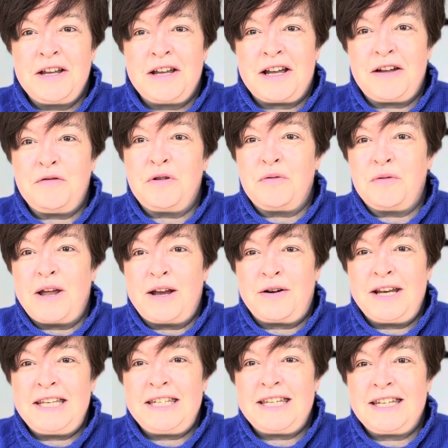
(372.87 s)
I will wear
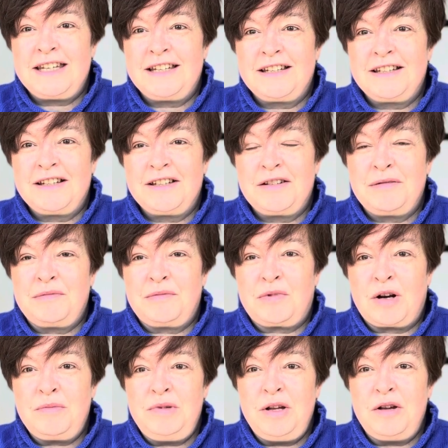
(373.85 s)
it,
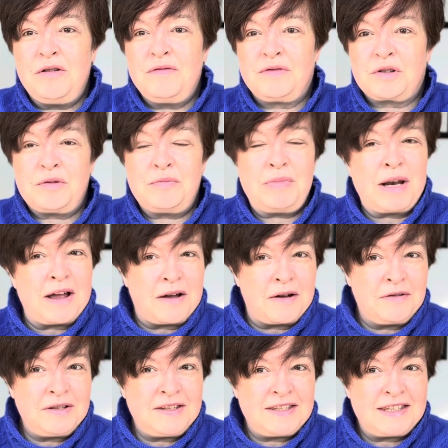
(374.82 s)
probably over a
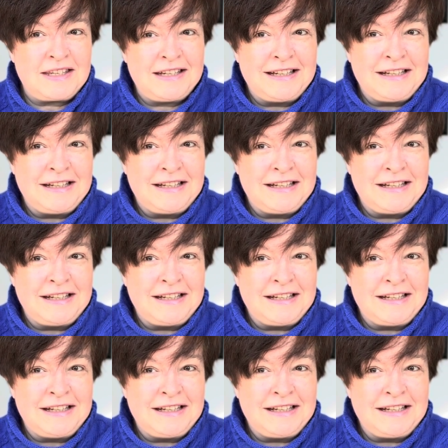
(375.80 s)
blouse.